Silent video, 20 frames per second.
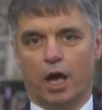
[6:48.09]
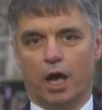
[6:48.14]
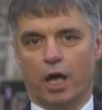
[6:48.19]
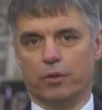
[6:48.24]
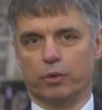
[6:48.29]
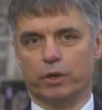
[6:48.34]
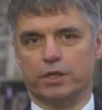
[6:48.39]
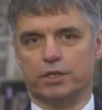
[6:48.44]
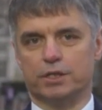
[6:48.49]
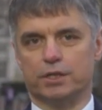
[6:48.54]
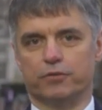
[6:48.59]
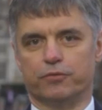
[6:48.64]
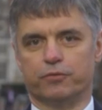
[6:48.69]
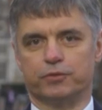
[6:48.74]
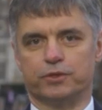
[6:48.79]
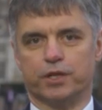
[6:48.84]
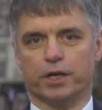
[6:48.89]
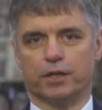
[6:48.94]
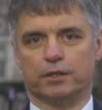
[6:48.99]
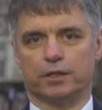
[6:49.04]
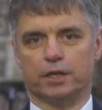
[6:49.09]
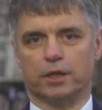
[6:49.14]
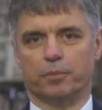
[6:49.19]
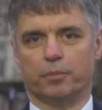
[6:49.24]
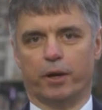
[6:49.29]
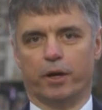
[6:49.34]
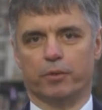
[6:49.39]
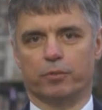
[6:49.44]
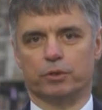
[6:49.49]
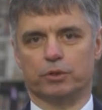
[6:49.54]
and we received Secretary
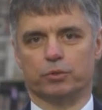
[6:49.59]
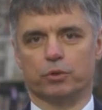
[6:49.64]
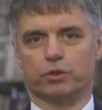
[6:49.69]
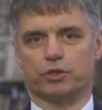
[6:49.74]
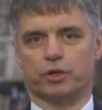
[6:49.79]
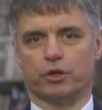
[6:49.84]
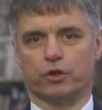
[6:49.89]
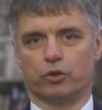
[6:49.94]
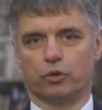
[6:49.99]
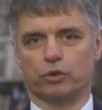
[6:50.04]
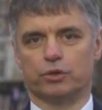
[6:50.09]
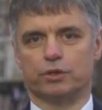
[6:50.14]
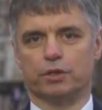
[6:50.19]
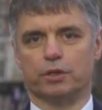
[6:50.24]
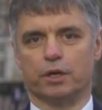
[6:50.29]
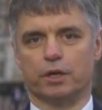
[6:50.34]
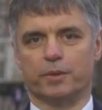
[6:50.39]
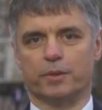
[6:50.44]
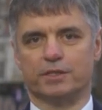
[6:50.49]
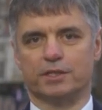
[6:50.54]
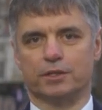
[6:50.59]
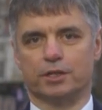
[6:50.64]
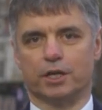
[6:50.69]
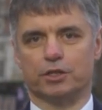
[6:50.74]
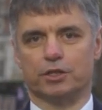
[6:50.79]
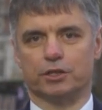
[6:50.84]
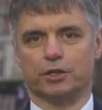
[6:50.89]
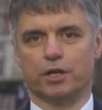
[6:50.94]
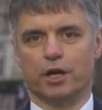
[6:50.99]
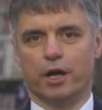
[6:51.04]
Perry, which was a good
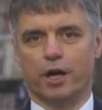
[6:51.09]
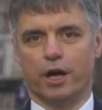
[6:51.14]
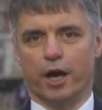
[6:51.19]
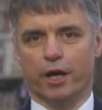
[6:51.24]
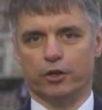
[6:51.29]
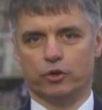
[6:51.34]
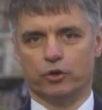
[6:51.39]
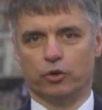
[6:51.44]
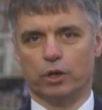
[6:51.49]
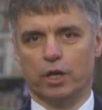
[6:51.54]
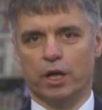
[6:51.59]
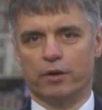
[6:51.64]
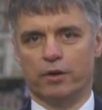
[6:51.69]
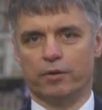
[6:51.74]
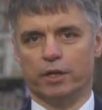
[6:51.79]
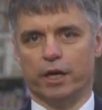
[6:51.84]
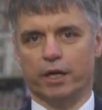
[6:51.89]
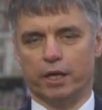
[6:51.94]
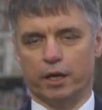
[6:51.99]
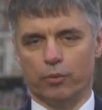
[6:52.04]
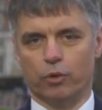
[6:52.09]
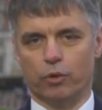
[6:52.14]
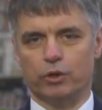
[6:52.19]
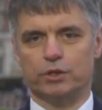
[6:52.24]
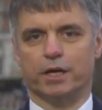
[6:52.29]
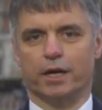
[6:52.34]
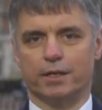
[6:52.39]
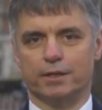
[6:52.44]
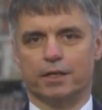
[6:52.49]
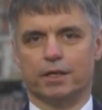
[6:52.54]
representation and good level, and I
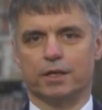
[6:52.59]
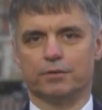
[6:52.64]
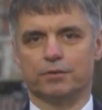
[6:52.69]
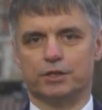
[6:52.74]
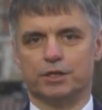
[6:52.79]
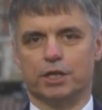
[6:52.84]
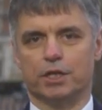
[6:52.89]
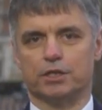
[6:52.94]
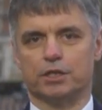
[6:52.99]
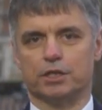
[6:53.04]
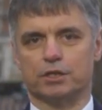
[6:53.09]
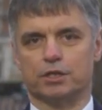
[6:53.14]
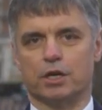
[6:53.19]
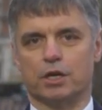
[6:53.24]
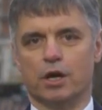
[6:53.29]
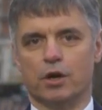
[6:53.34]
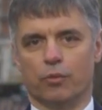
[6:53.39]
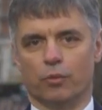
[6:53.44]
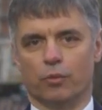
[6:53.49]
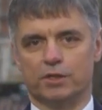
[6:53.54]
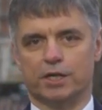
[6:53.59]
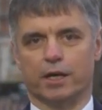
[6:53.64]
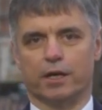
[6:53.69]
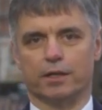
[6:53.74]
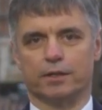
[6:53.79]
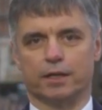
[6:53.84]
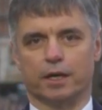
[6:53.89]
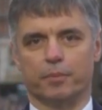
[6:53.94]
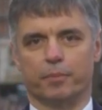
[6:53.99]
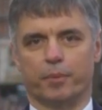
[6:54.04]
was at the conversations with
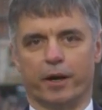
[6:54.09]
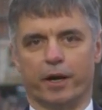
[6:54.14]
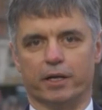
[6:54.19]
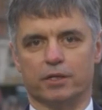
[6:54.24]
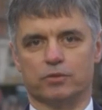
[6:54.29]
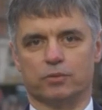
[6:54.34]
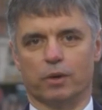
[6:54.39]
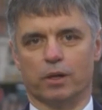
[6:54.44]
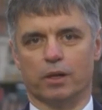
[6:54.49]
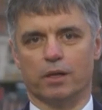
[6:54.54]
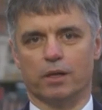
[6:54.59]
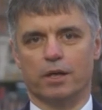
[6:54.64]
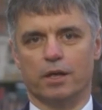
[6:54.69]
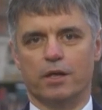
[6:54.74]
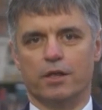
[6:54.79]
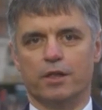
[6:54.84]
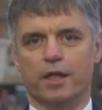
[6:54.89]
Secretary Perry as well.